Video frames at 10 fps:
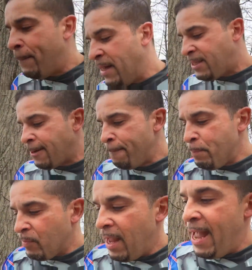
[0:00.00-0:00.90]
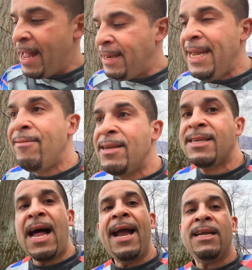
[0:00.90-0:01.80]
us. And even
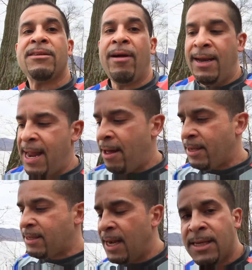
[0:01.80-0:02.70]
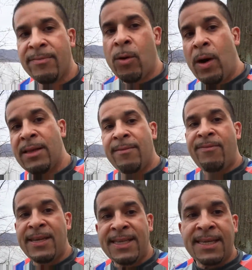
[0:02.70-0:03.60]
science right now, the science of quantum
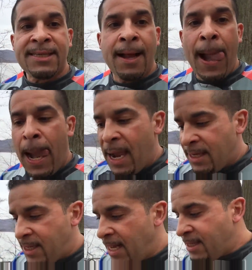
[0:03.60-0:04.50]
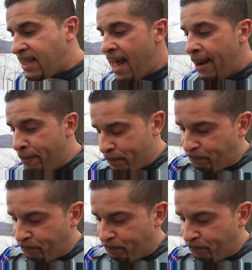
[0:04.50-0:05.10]
physics, says that